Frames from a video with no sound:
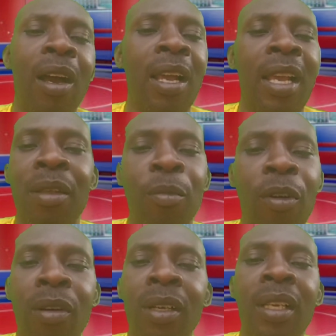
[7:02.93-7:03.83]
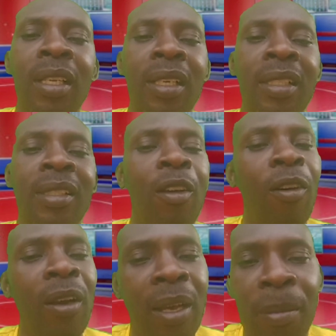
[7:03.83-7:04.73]
anymore. It's
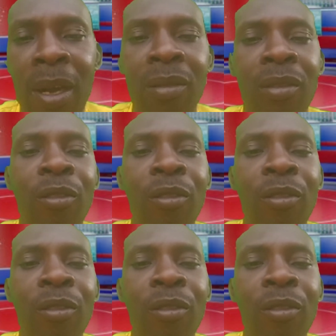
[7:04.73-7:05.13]
all about